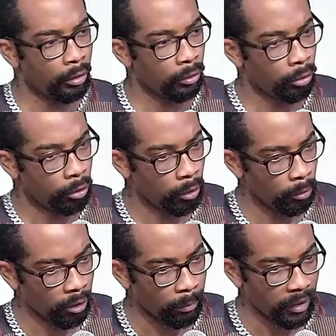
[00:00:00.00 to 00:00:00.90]
Do you want to
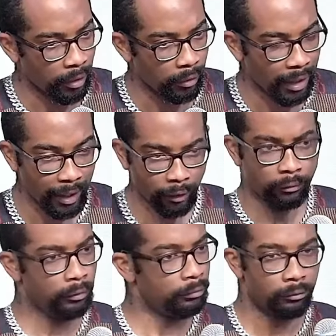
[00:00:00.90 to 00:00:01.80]
be healed? I'm like,
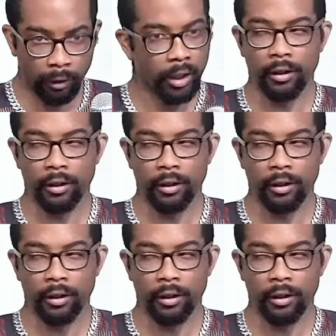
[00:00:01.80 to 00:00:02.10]
really?